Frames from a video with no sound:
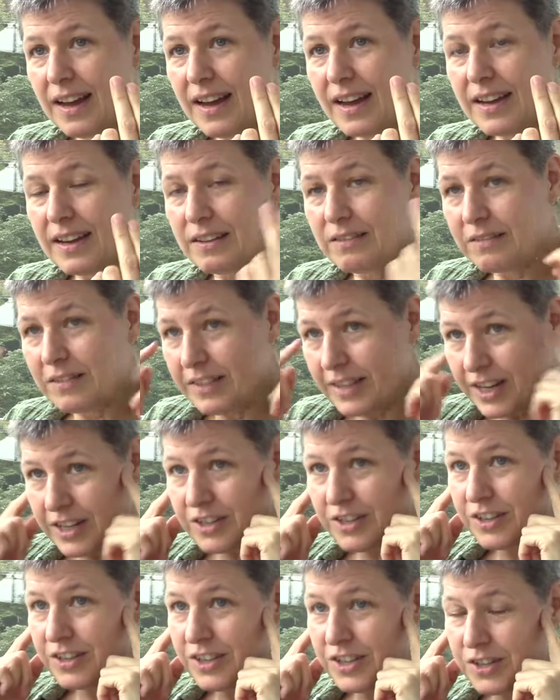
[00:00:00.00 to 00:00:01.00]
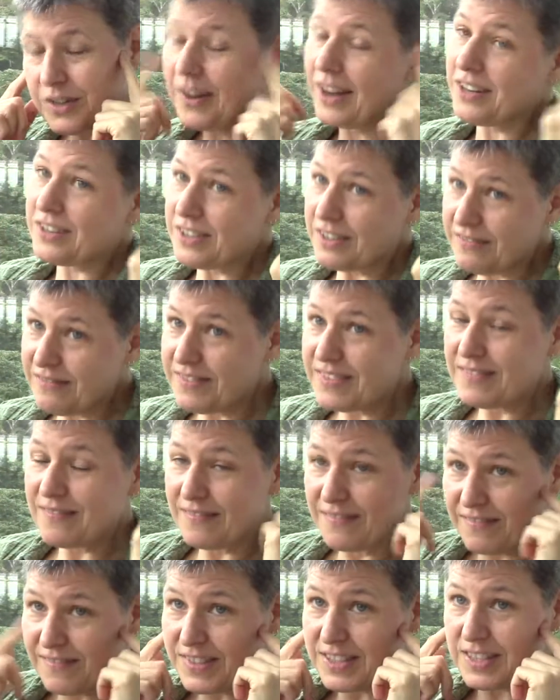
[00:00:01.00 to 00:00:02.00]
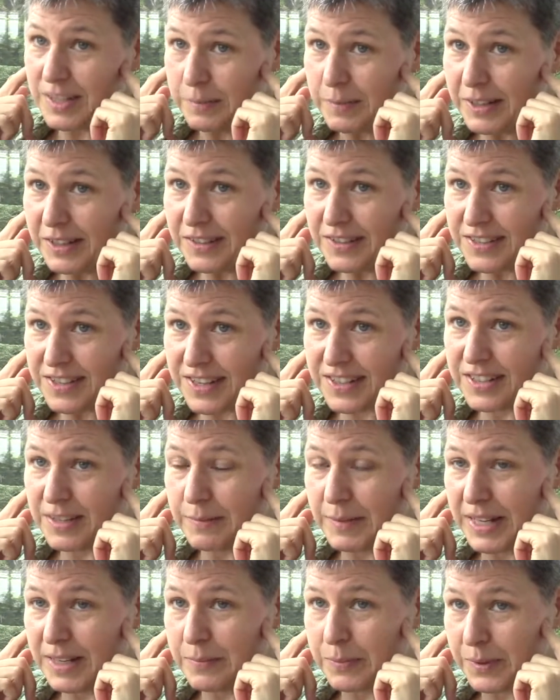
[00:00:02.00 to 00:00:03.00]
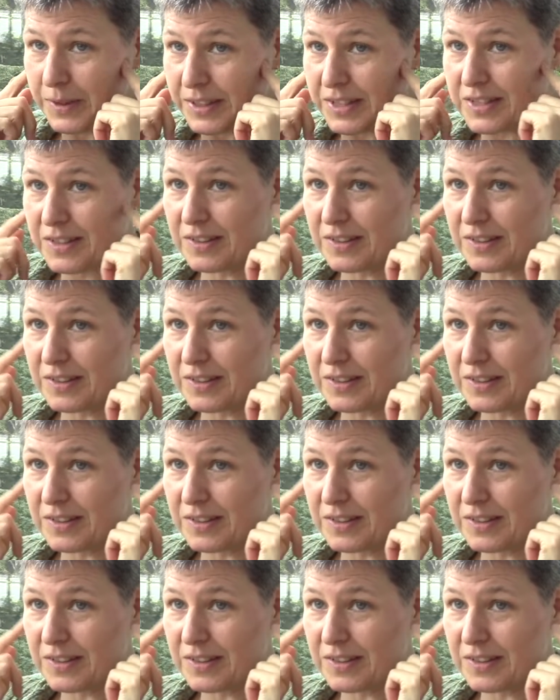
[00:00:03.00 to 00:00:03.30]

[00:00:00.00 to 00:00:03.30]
in relation to actually vestibular system input.